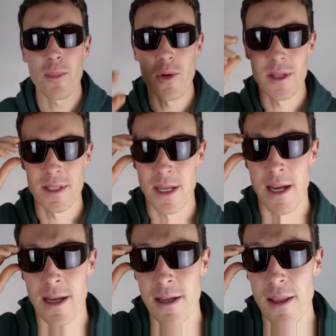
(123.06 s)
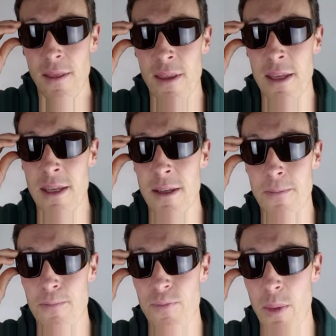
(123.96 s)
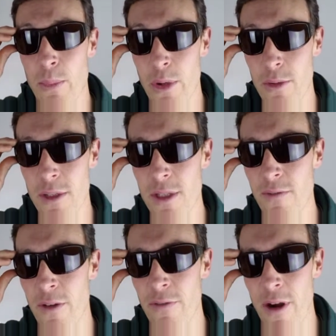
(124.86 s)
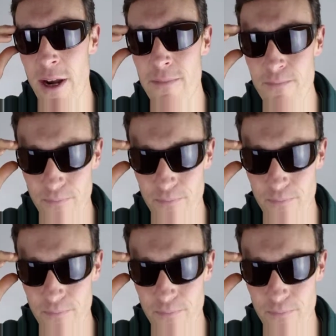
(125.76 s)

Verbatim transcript: points are the brittleness of the frame